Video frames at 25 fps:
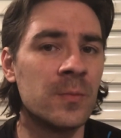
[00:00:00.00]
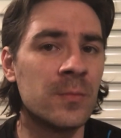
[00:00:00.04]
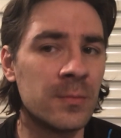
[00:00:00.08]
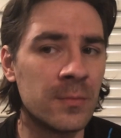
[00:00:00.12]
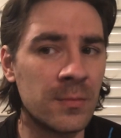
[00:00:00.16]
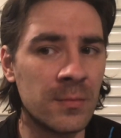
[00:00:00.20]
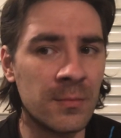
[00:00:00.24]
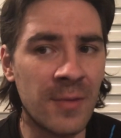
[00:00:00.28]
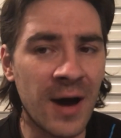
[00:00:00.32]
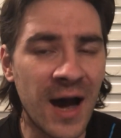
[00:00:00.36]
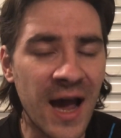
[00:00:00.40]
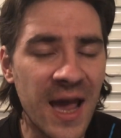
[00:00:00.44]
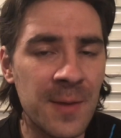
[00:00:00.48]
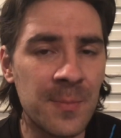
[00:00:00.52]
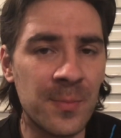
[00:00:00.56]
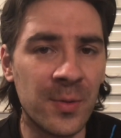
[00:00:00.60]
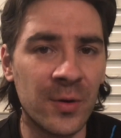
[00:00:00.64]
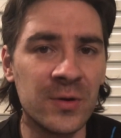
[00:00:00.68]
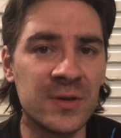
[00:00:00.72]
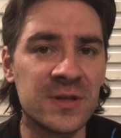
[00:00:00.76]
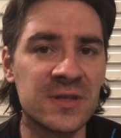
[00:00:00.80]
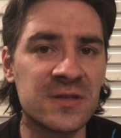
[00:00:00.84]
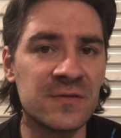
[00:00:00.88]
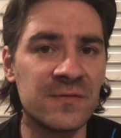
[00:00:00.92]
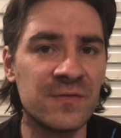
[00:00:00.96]
my
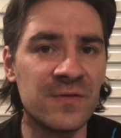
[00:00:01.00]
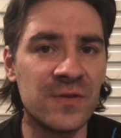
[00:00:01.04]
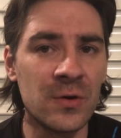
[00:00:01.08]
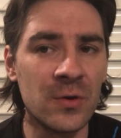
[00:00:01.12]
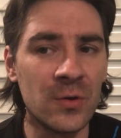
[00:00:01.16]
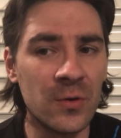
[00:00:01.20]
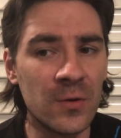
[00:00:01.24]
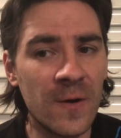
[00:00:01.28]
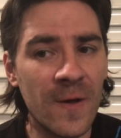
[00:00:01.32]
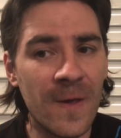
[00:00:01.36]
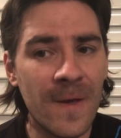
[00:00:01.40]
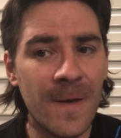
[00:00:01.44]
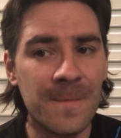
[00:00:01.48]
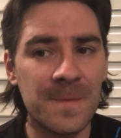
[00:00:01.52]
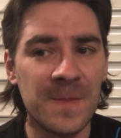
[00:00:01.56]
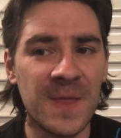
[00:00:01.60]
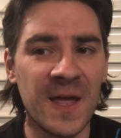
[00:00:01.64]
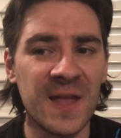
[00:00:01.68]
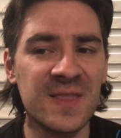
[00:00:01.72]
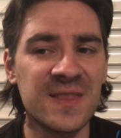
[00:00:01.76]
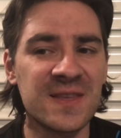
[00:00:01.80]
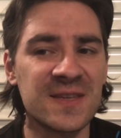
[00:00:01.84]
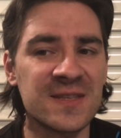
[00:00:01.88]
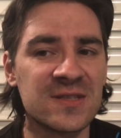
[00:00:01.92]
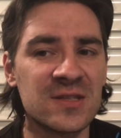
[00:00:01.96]
point of view
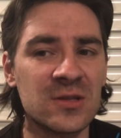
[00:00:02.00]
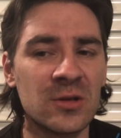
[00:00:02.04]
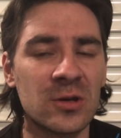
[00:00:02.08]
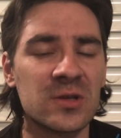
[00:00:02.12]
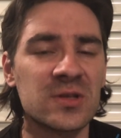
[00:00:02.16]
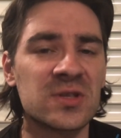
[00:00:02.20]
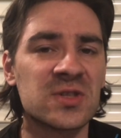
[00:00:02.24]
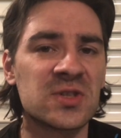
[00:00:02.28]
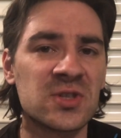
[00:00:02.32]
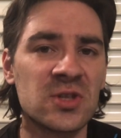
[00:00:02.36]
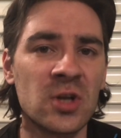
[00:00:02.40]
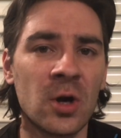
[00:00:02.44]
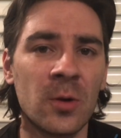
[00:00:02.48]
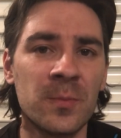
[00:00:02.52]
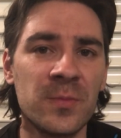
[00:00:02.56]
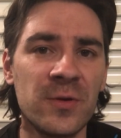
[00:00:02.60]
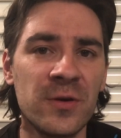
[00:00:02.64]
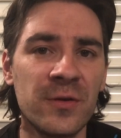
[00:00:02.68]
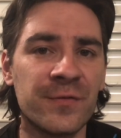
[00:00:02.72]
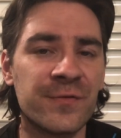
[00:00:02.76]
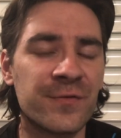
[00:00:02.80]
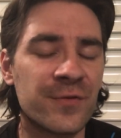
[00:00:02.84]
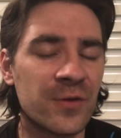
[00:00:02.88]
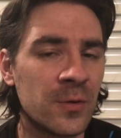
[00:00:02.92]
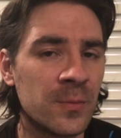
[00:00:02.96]
that does not stop
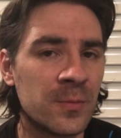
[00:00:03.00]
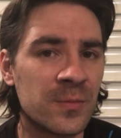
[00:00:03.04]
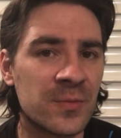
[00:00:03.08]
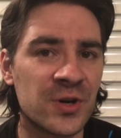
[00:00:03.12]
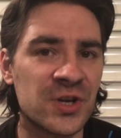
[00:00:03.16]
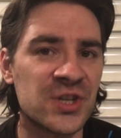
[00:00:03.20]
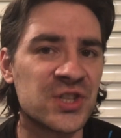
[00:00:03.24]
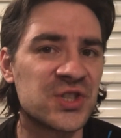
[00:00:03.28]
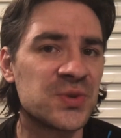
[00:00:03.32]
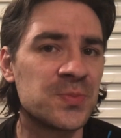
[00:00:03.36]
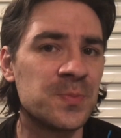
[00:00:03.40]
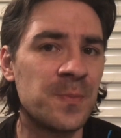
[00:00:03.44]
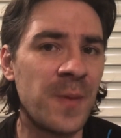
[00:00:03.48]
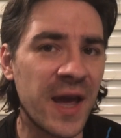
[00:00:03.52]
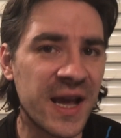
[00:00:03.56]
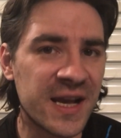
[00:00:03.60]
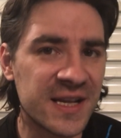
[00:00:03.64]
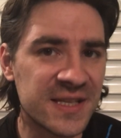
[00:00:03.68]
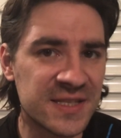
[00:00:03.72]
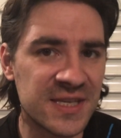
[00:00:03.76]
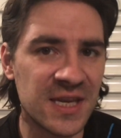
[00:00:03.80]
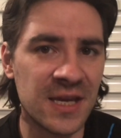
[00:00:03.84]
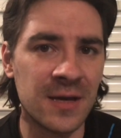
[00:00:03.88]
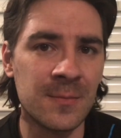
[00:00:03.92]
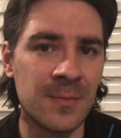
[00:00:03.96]
you from
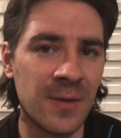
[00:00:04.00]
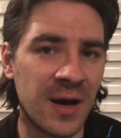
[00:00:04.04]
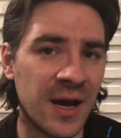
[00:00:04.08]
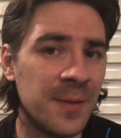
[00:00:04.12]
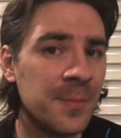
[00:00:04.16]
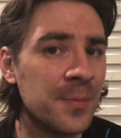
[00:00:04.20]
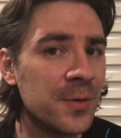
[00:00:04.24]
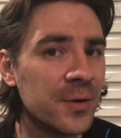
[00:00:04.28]
respecting my